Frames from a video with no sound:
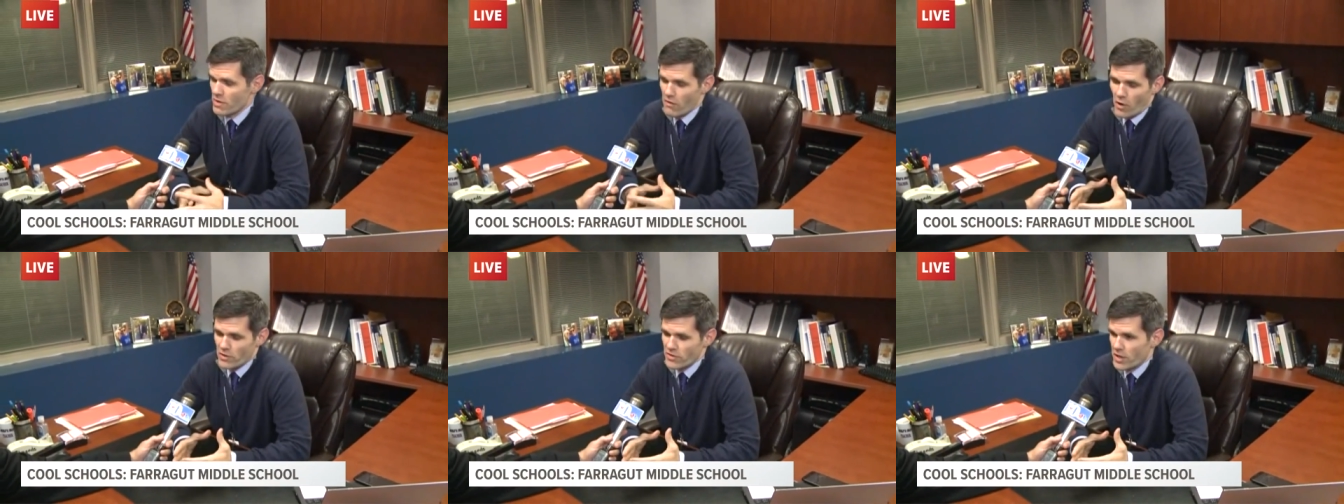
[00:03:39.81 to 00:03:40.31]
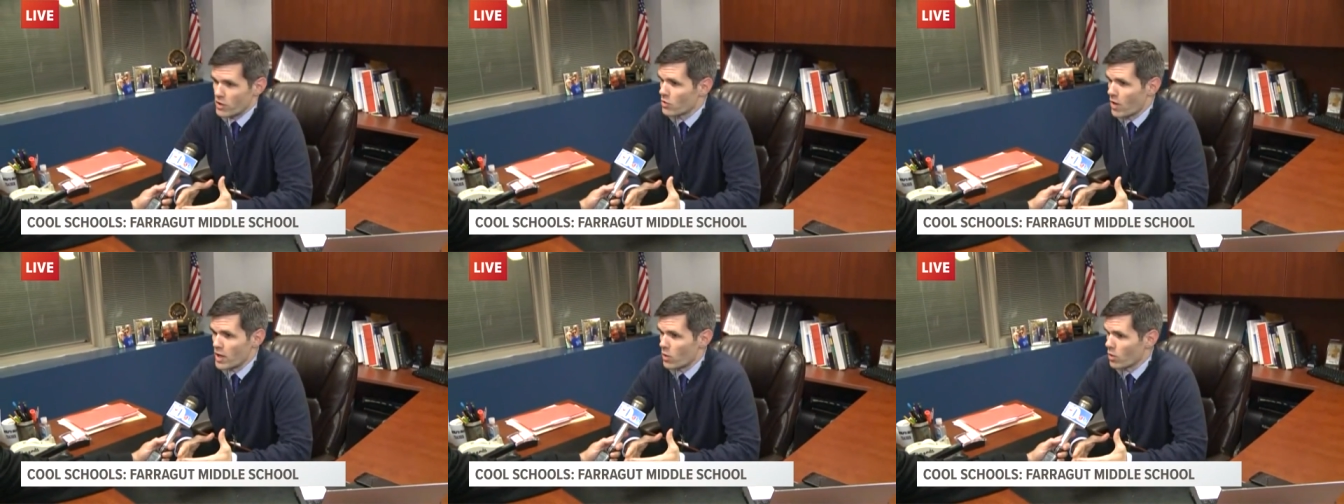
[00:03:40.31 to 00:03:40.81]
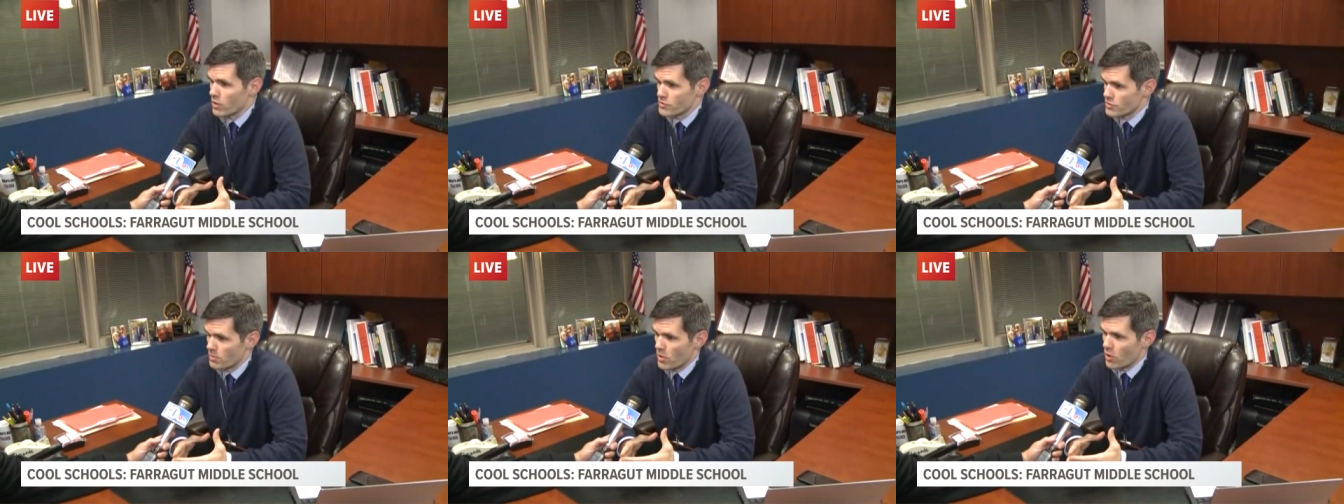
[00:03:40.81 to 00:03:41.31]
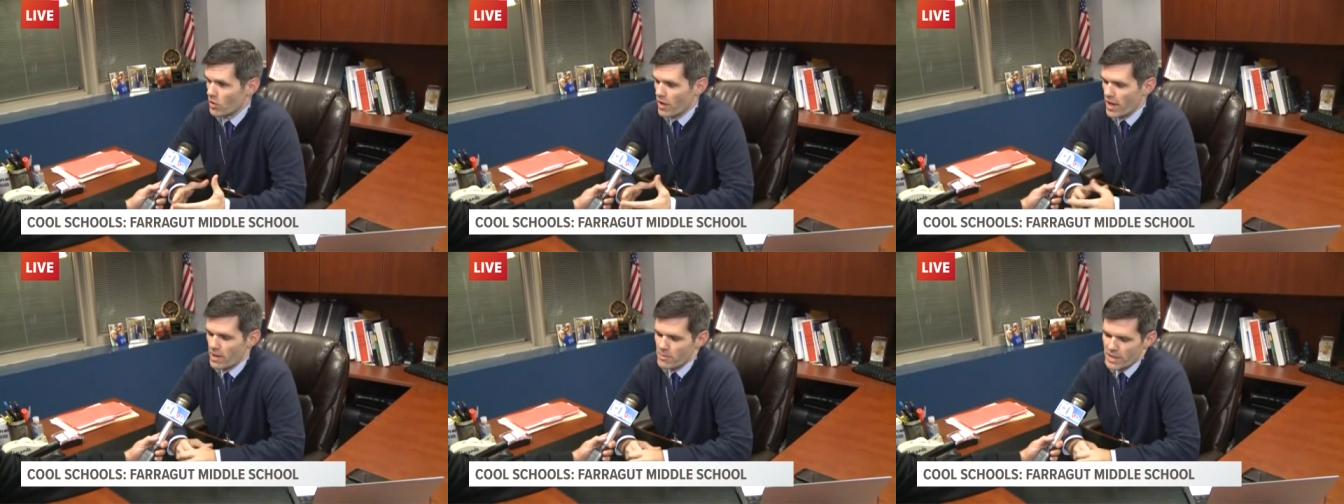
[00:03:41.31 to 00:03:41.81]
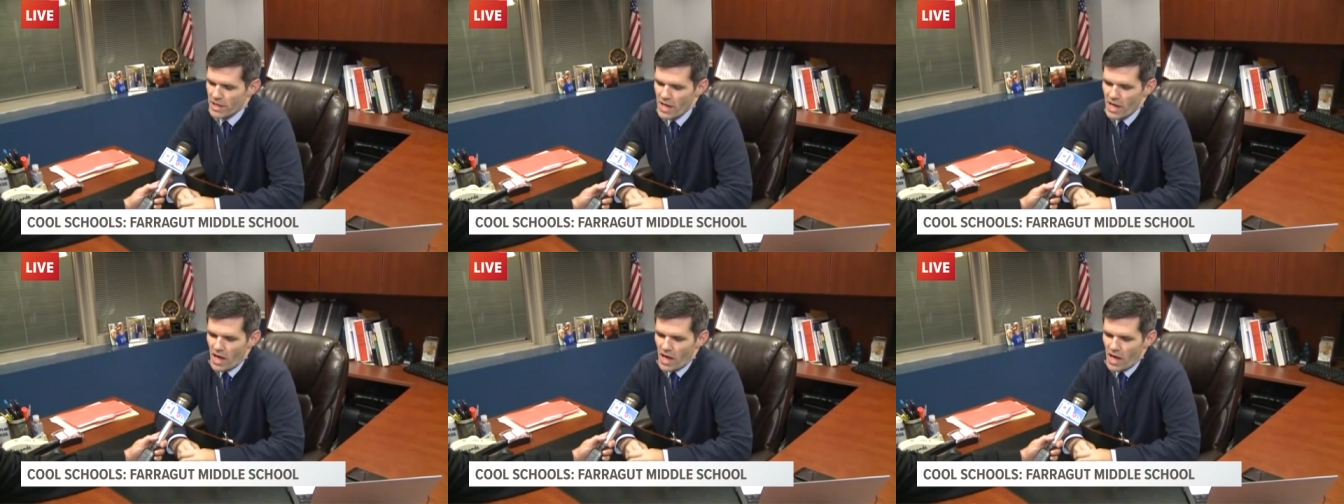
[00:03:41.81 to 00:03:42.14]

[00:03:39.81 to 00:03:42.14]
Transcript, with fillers: We've always had a great orchestra program, and